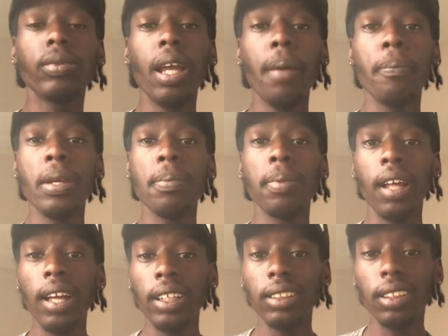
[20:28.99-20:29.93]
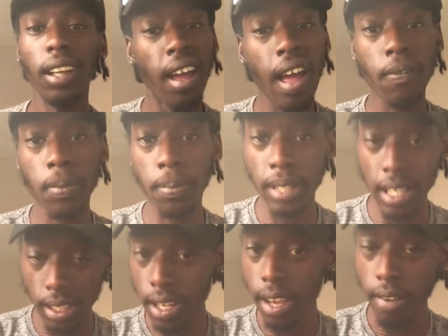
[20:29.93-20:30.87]
And be blessed and have a
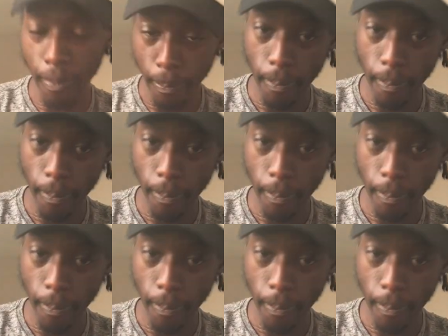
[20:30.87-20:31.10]
blessed day.